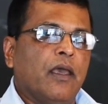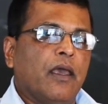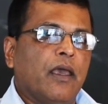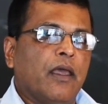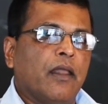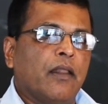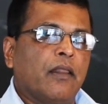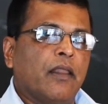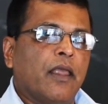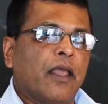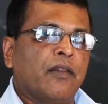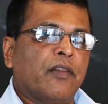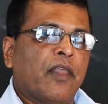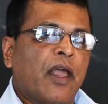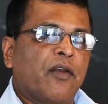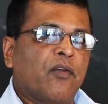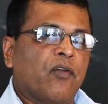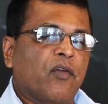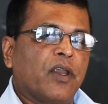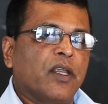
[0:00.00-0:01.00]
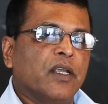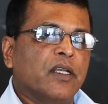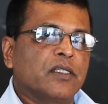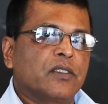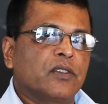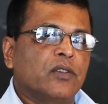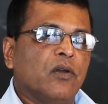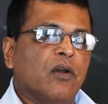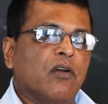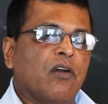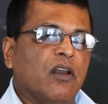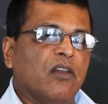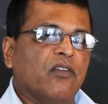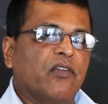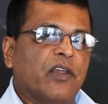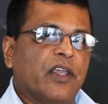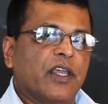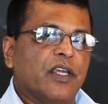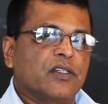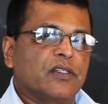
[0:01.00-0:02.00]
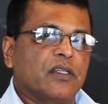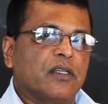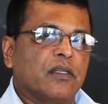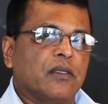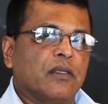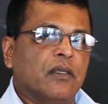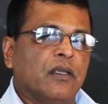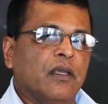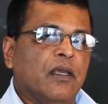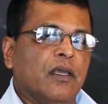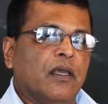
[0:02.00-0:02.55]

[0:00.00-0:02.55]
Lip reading: and that triggers your qualification